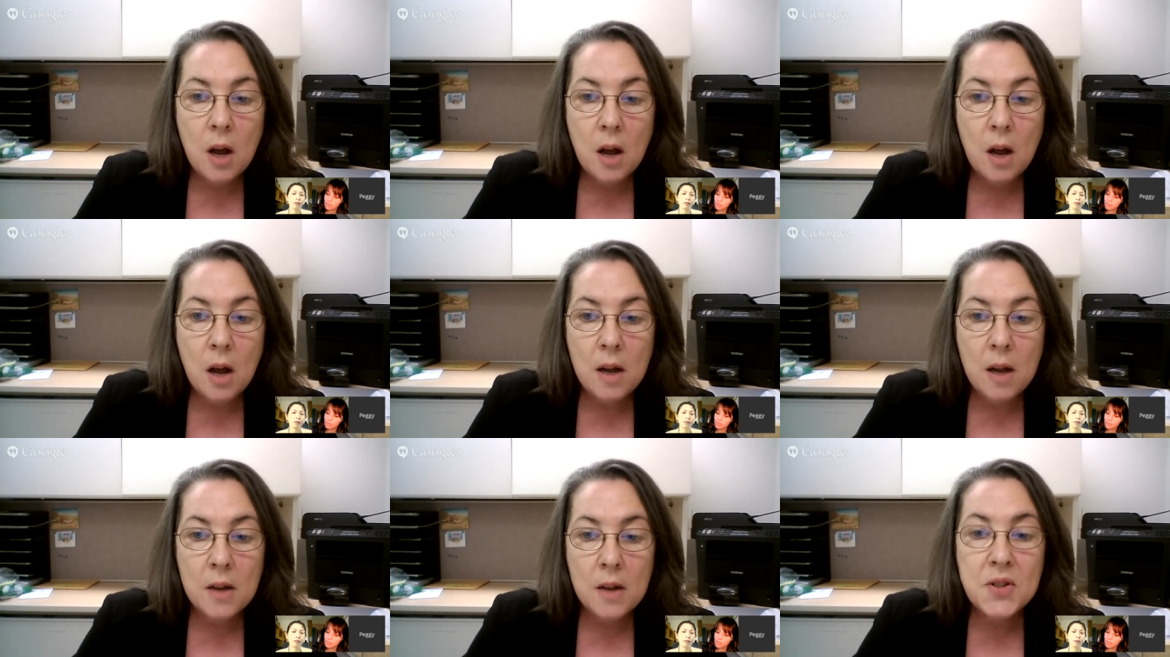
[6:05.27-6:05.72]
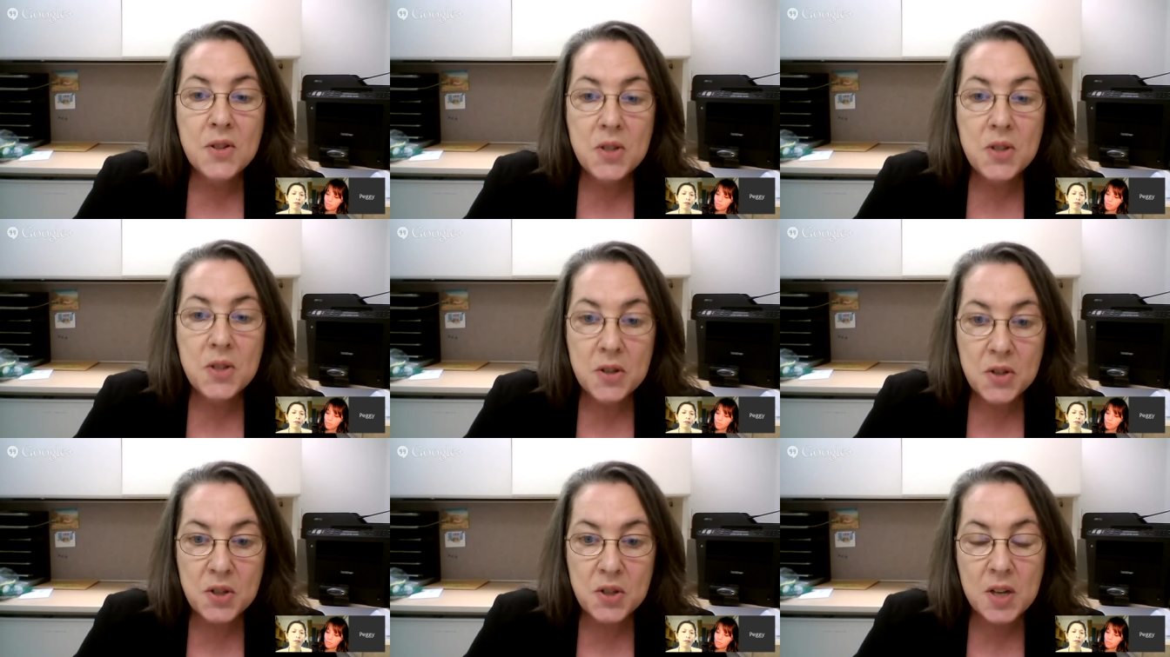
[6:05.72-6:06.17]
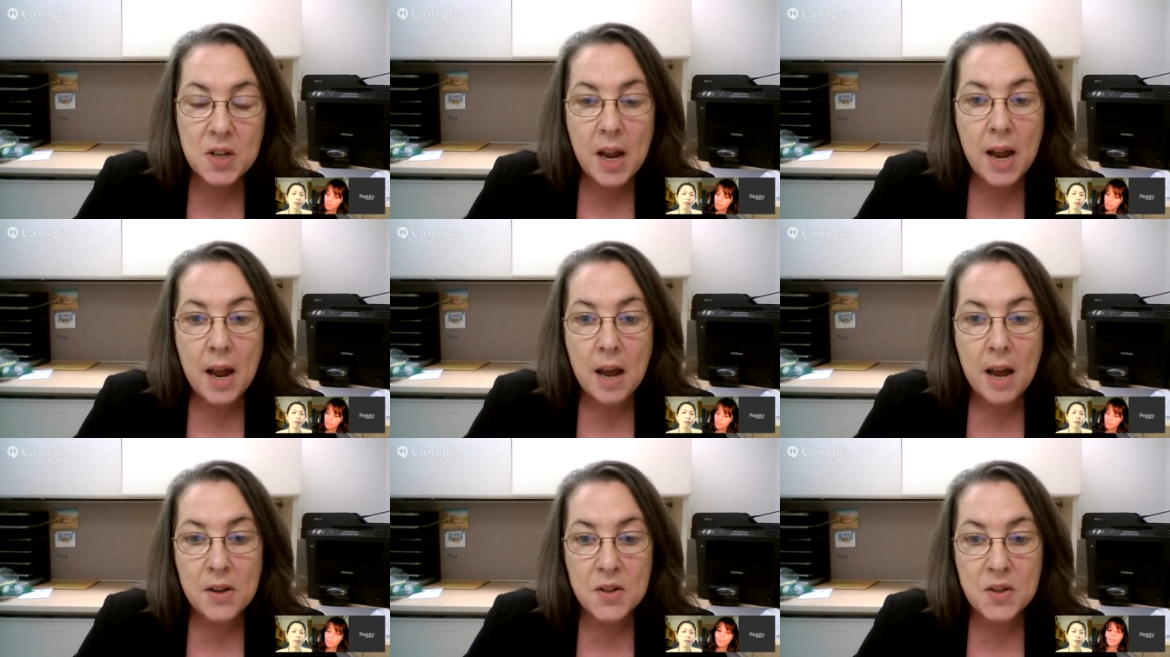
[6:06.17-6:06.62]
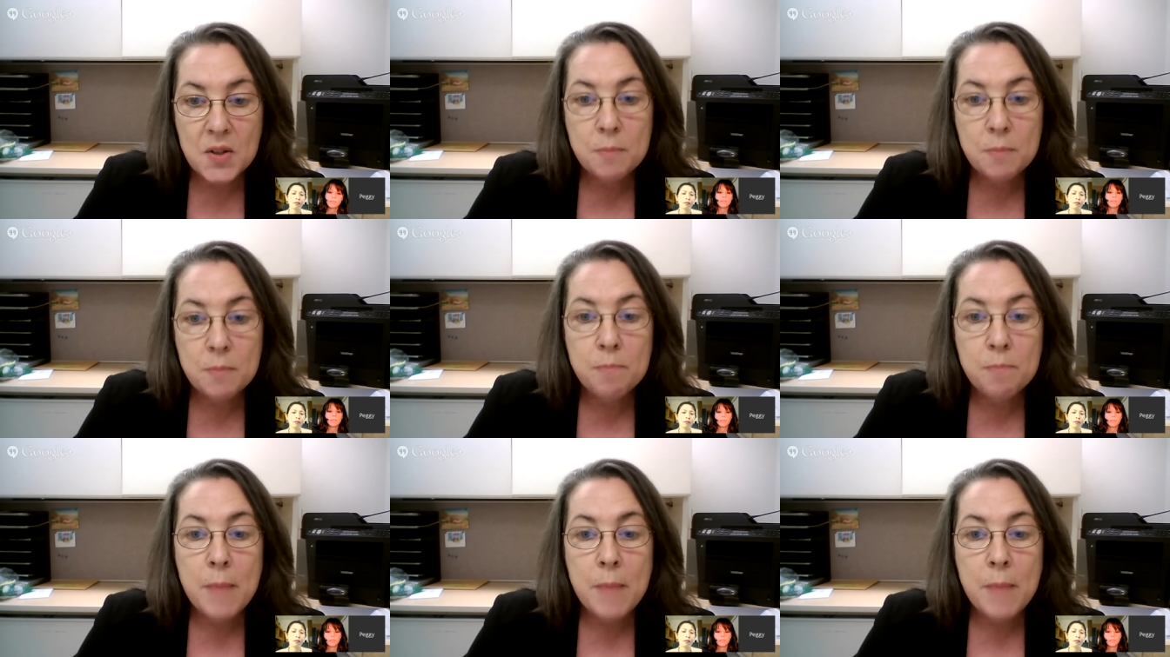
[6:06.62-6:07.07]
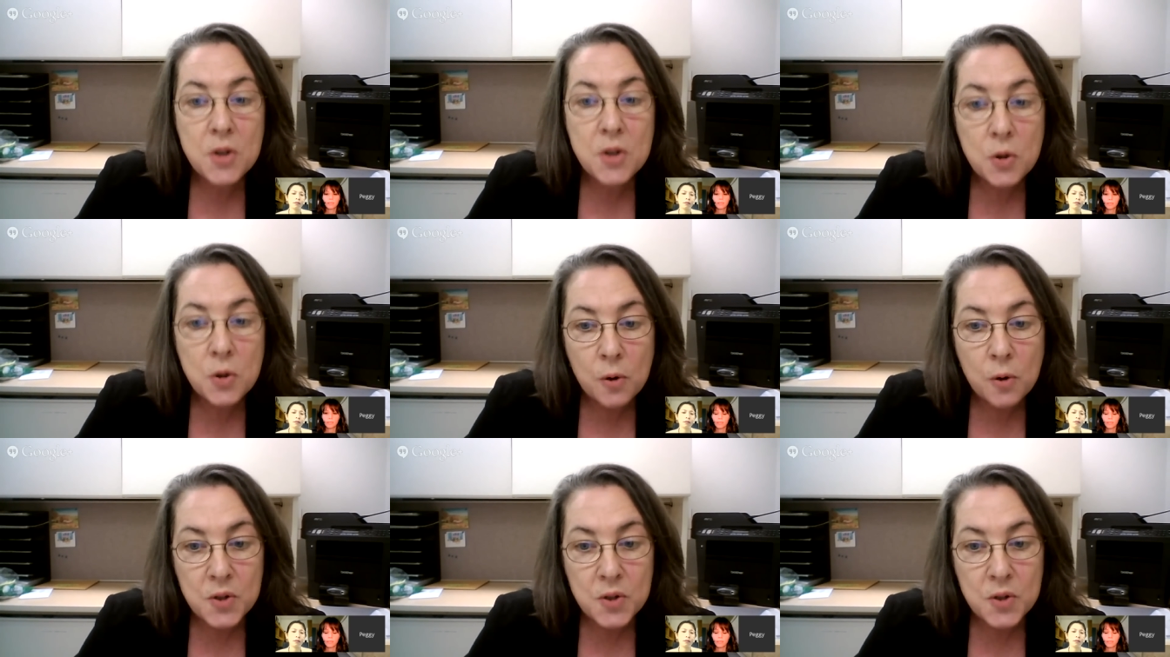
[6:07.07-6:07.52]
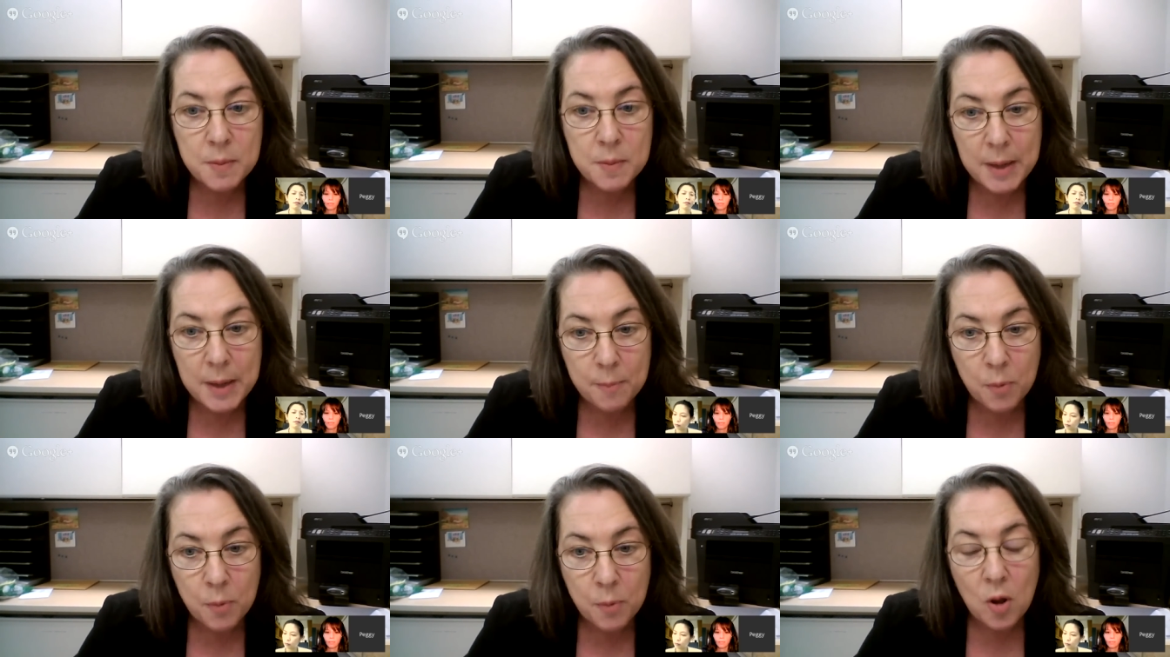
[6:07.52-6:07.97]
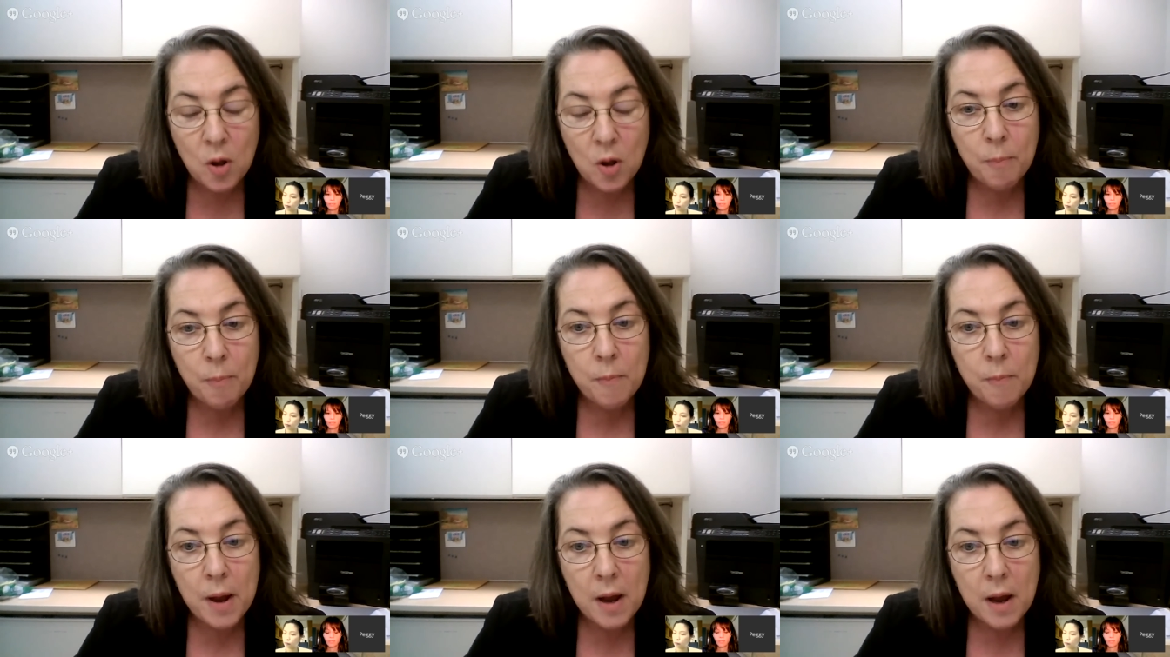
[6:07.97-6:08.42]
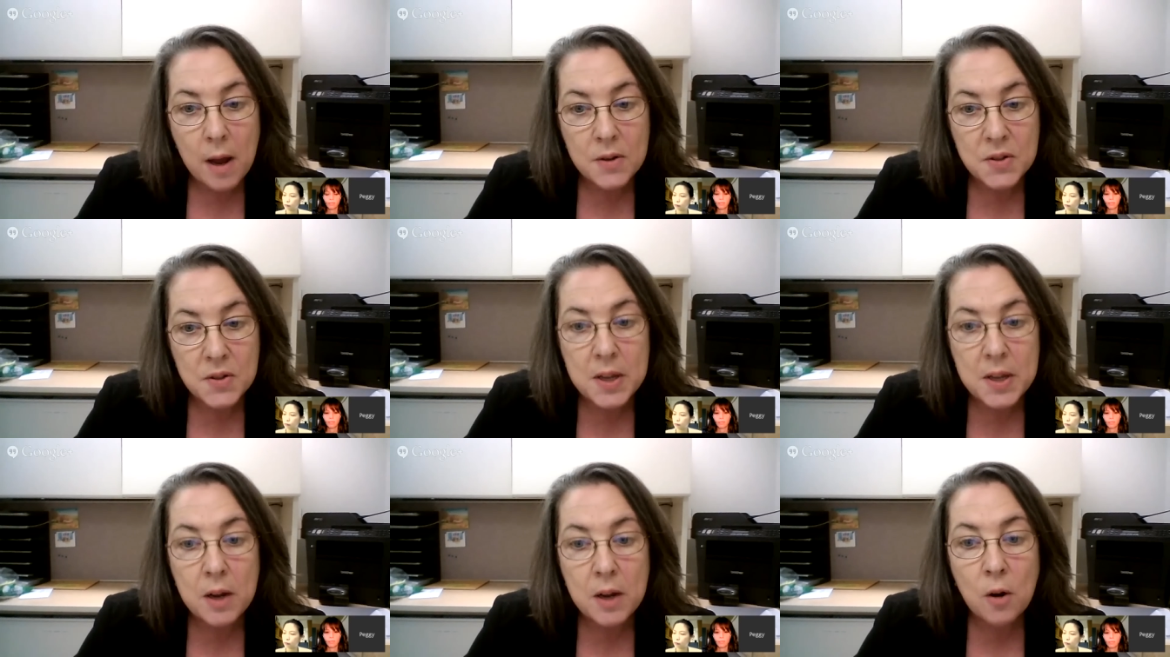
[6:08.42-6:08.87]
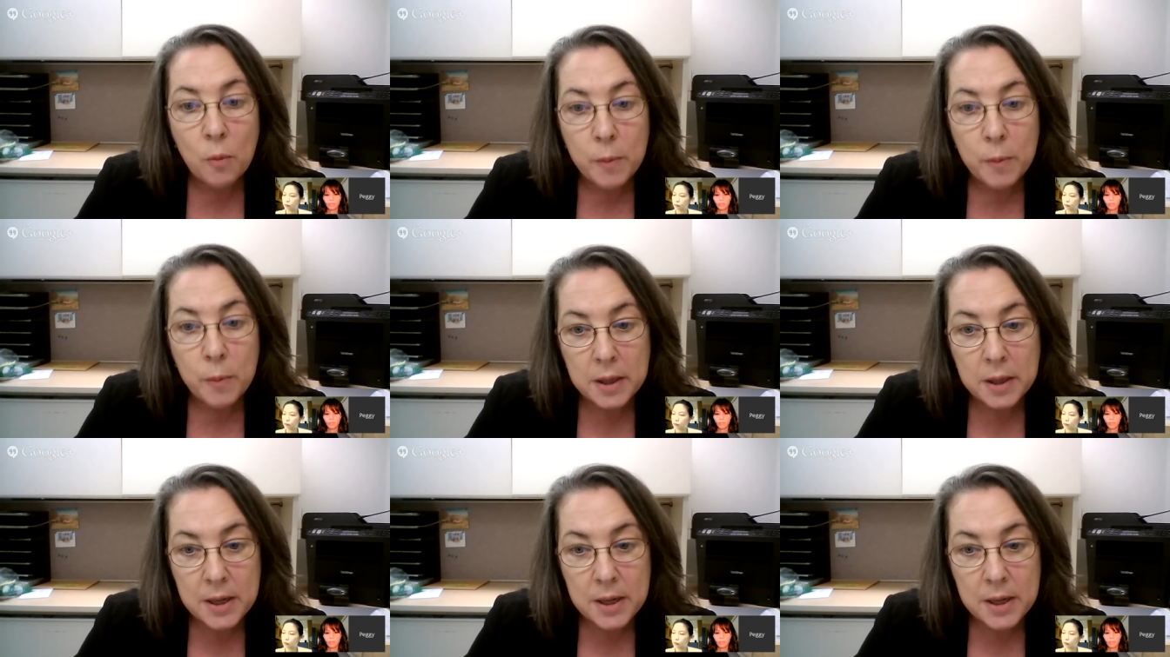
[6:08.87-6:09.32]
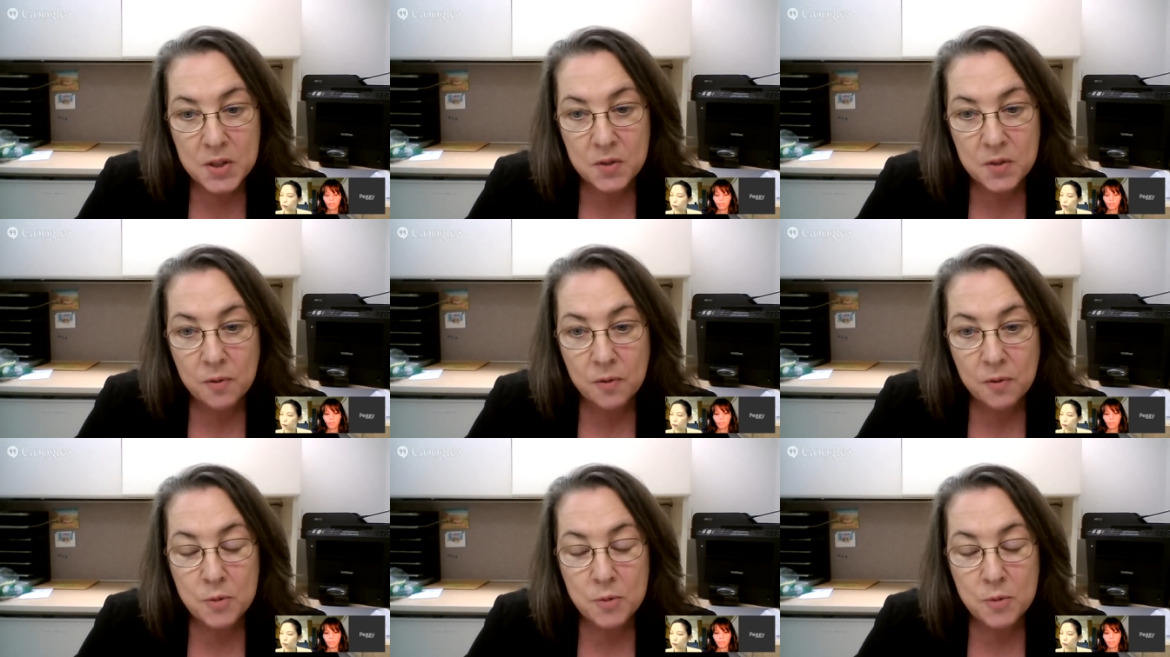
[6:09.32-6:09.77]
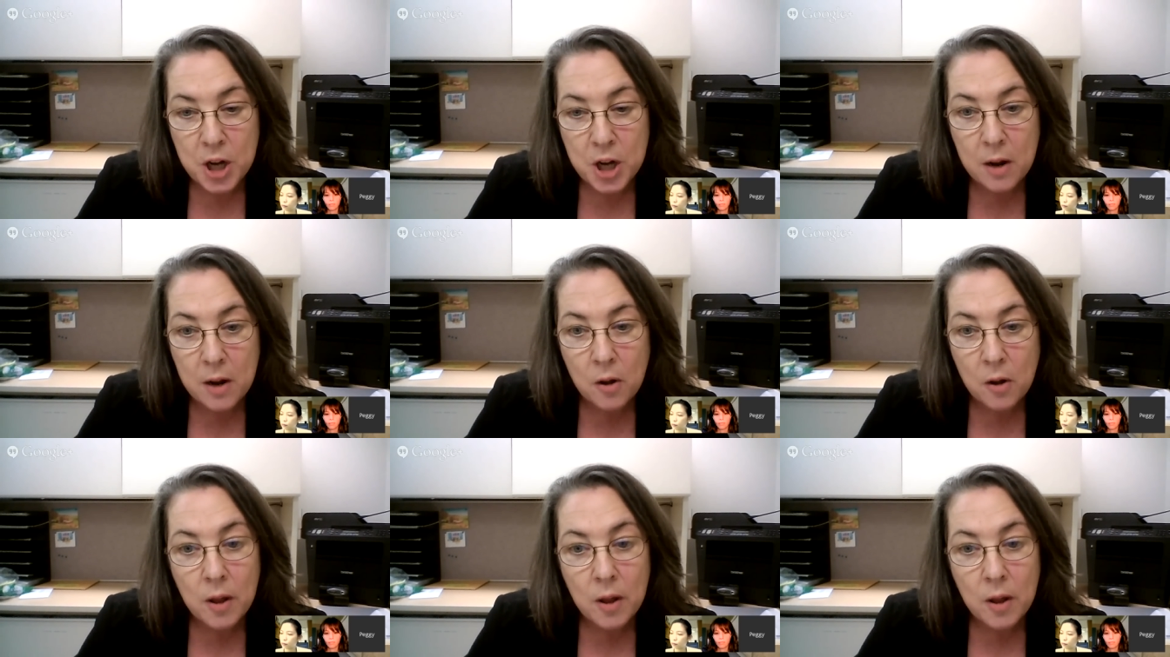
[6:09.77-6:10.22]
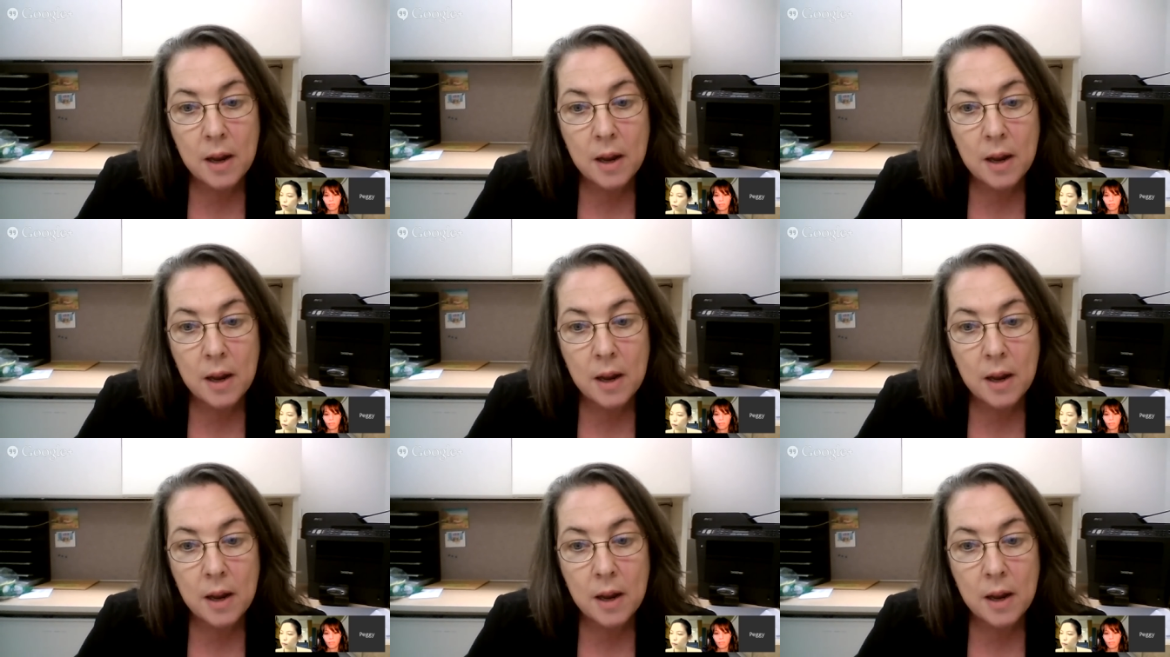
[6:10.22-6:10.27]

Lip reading: assist as mentors to people as they are released from jail.